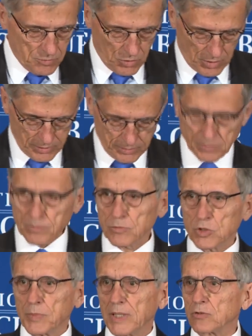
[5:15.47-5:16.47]
on
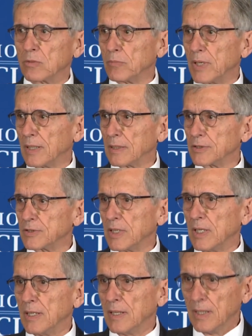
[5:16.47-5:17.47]
spectrum policy.
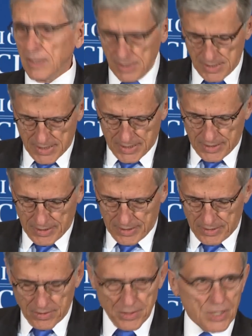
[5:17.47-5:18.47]

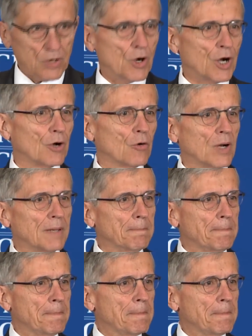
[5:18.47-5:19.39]
There are